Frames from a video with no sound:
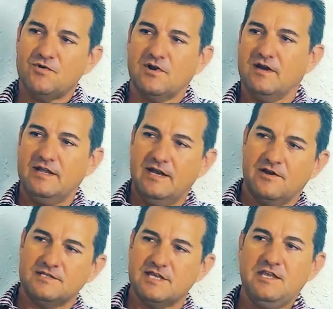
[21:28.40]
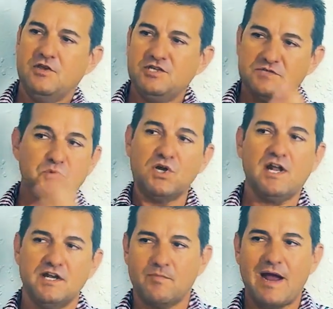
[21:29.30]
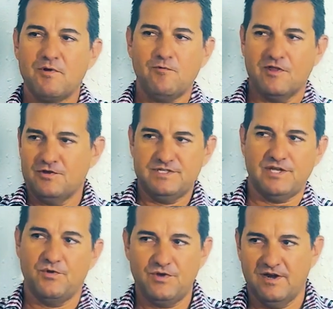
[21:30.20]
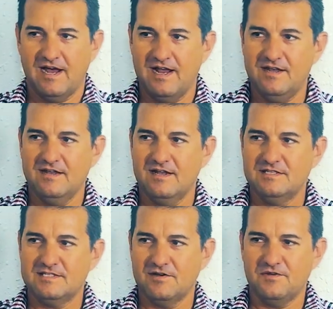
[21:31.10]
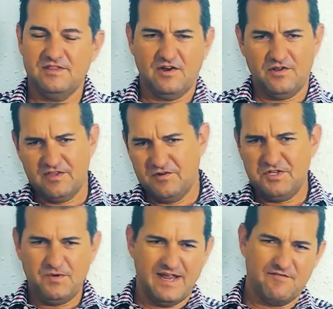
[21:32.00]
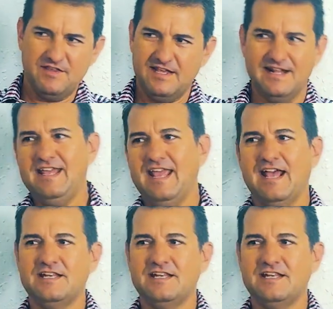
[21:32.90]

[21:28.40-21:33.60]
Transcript: or, you know, it's like you can just put it on your property whether it's zoned or not. And so they're doing everything they can